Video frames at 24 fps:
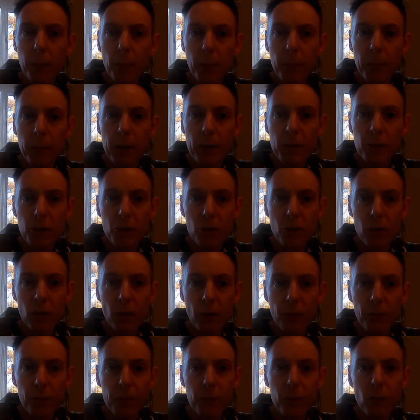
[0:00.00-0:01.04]
but made sure
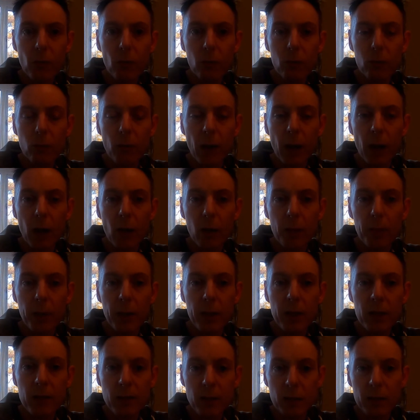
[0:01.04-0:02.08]
I fueled well,
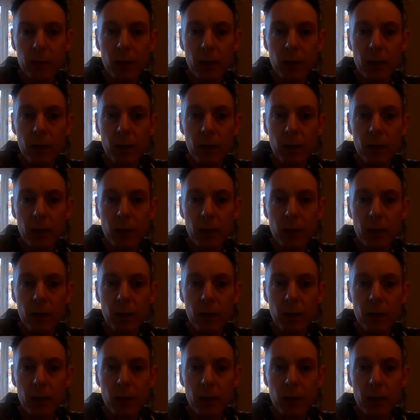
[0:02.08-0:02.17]
because I